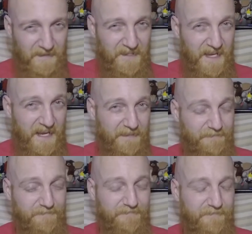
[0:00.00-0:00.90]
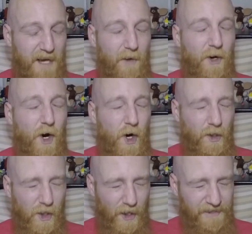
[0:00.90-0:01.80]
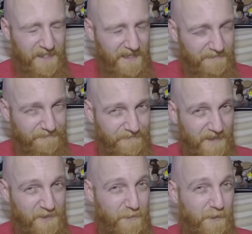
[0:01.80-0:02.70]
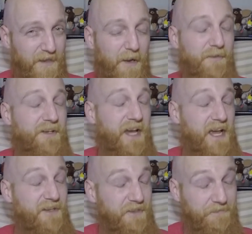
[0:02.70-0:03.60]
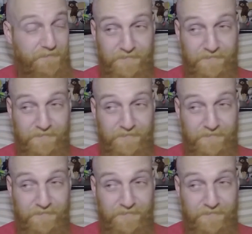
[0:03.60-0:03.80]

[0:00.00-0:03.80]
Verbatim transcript: The alcohol content isn't really there in the taste,